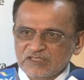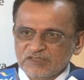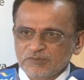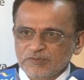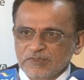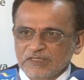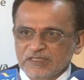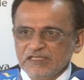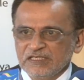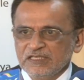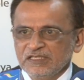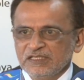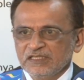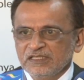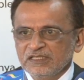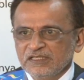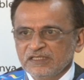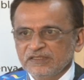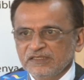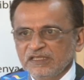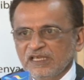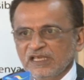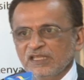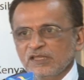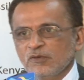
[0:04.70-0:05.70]
That's one.
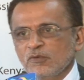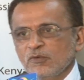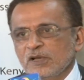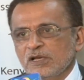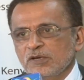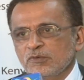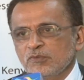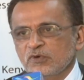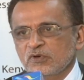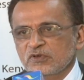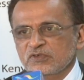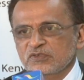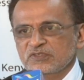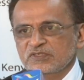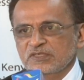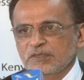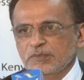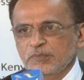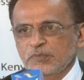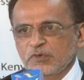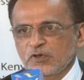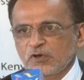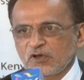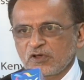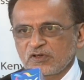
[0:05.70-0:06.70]
The other one was
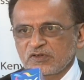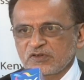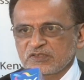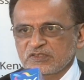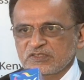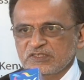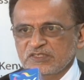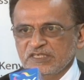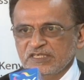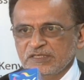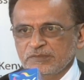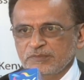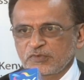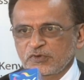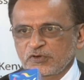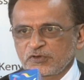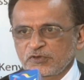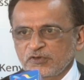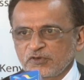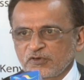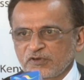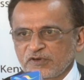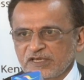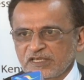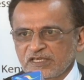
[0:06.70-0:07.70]
the bureaucracy in
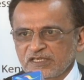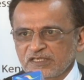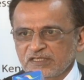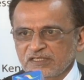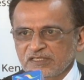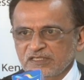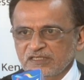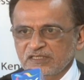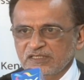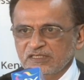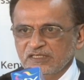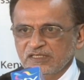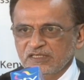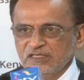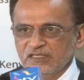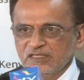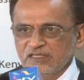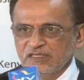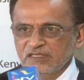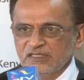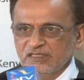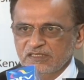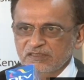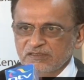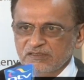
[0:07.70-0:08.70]
procuring
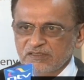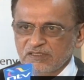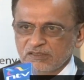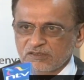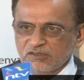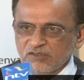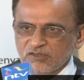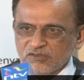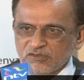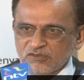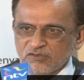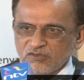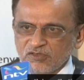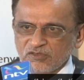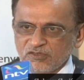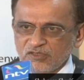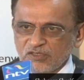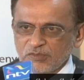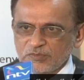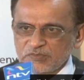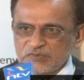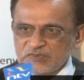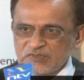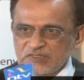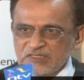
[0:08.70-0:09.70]
uh, the
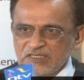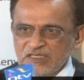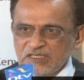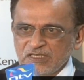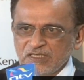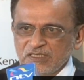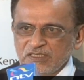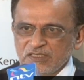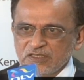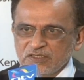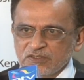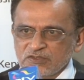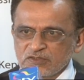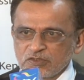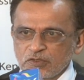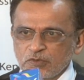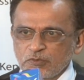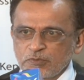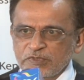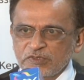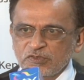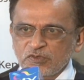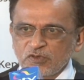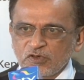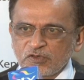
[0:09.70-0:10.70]
condoms. So
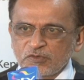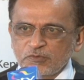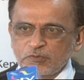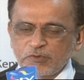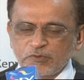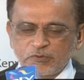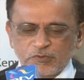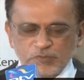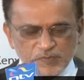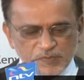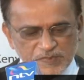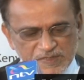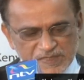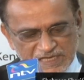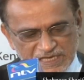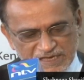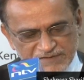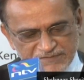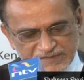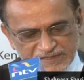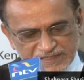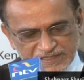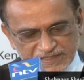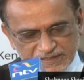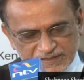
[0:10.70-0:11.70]
we thought we would be
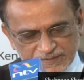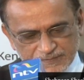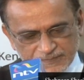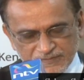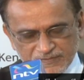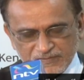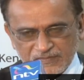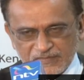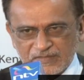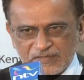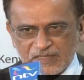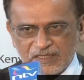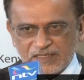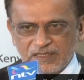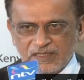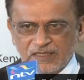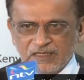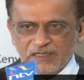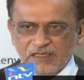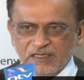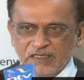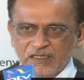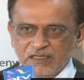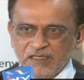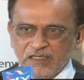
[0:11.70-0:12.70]
having
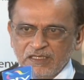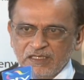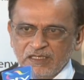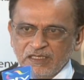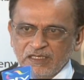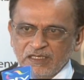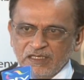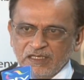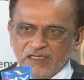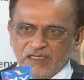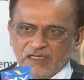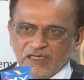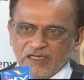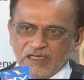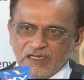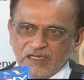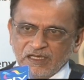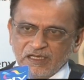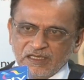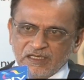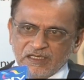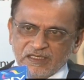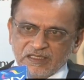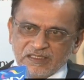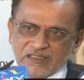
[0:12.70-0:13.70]
uh,
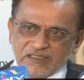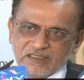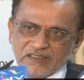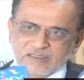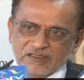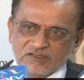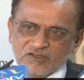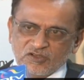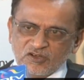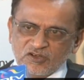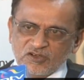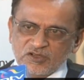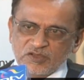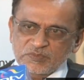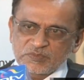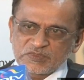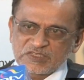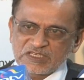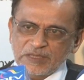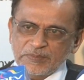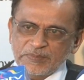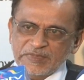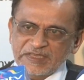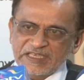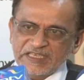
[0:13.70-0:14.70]
uh,
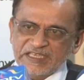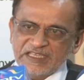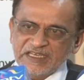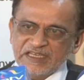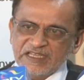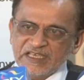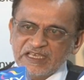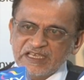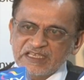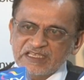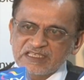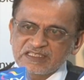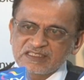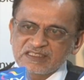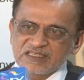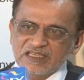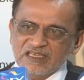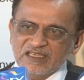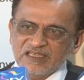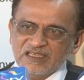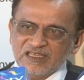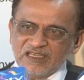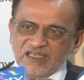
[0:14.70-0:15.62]
condoms coming in as